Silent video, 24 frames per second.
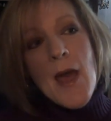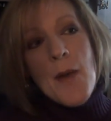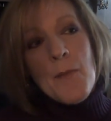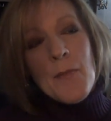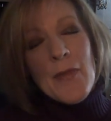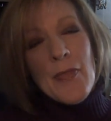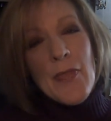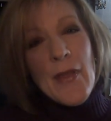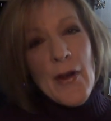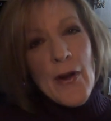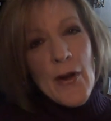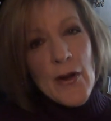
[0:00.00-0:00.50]

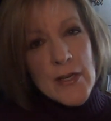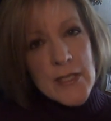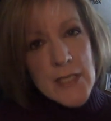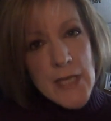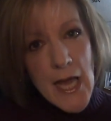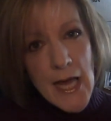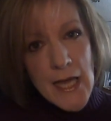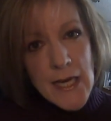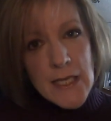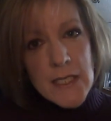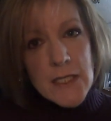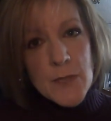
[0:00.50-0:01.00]
But there are a
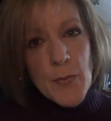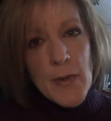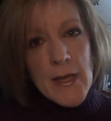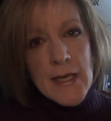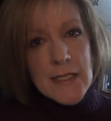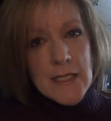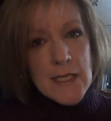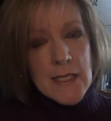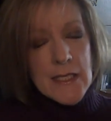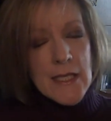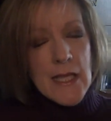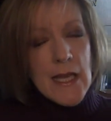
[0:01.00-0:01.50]
ton of
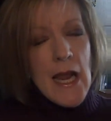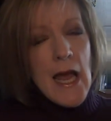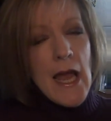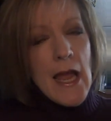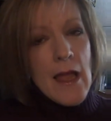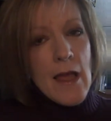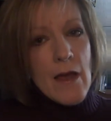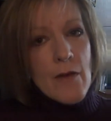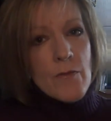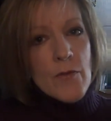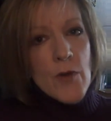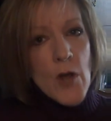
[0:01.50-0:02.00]
spaces that I
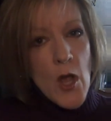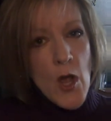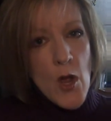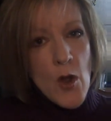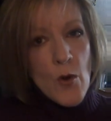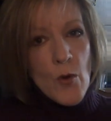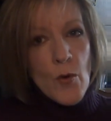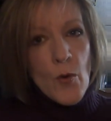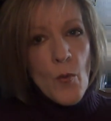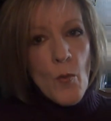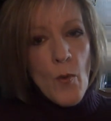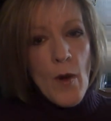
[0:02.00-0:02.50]
have
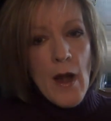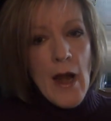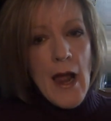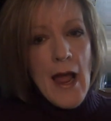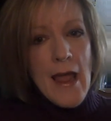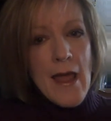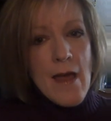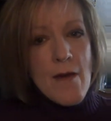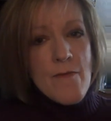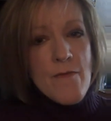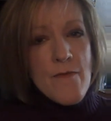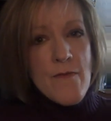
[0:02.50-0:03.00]
known where
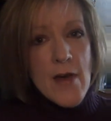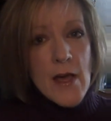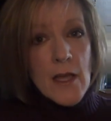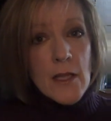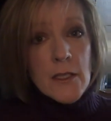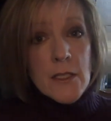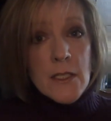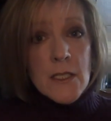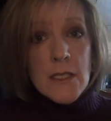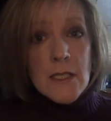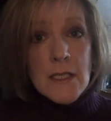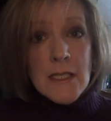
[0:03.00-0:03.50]
I have
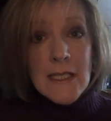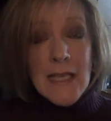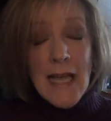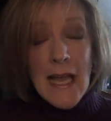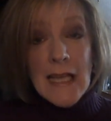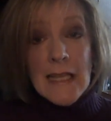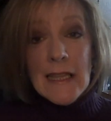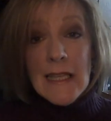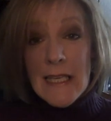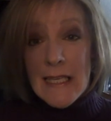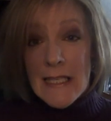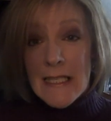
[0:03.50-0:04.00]
felt
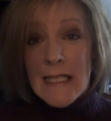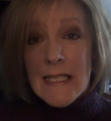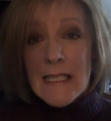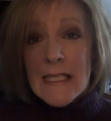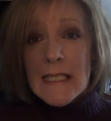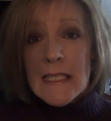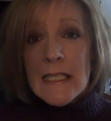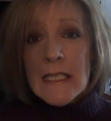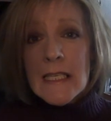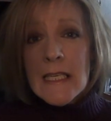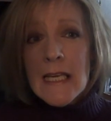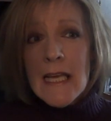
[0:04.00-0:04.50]

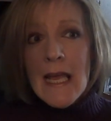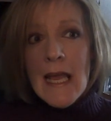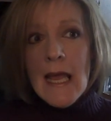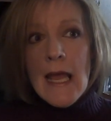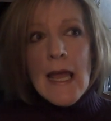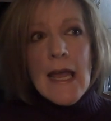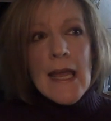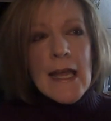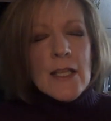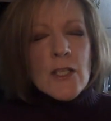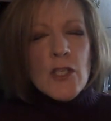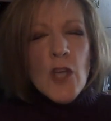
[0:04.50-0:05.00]
silenced.
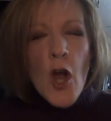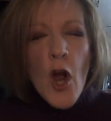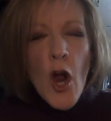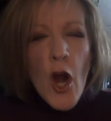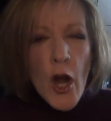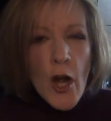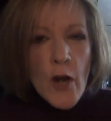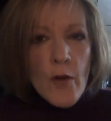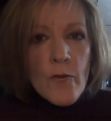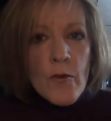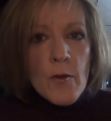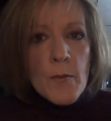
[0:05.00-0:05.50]
It's
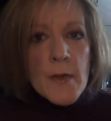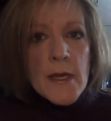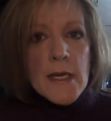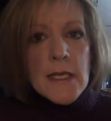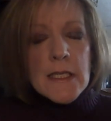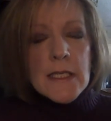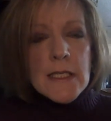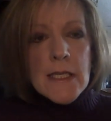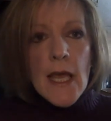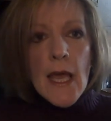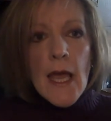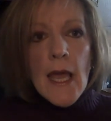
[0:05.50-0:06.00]
hard for me to
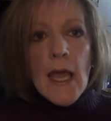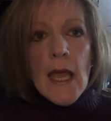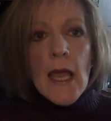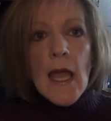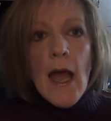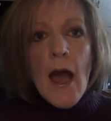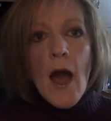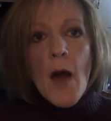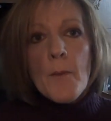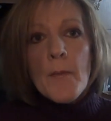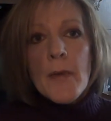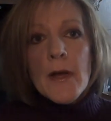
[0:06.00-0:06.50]
say
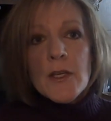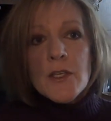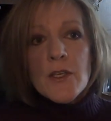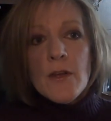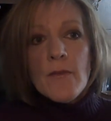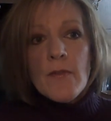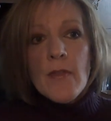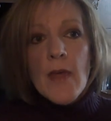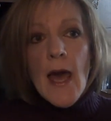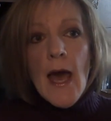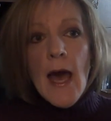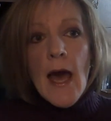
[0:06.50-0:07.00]
how much
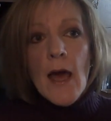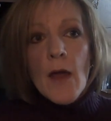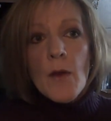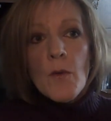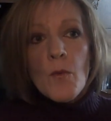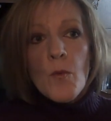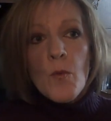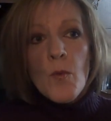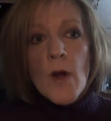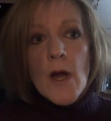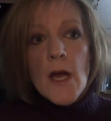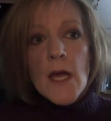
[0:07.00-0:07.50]
of that
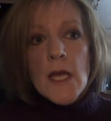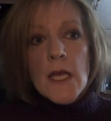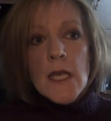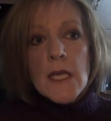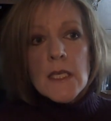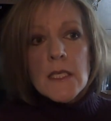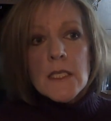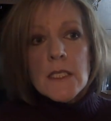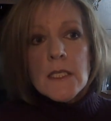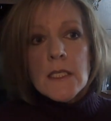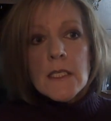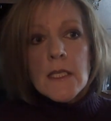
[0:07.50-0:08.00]

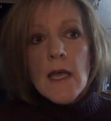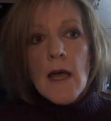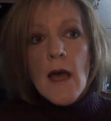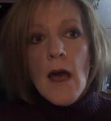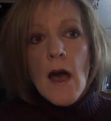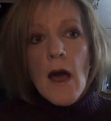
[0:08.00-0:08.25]
was